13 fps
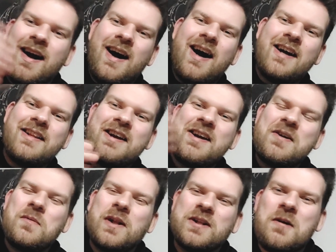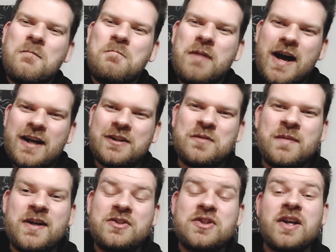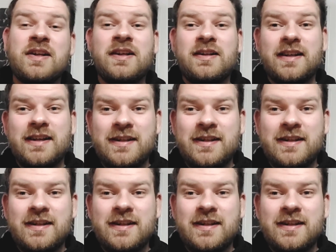Hi there, welcome back to my channel.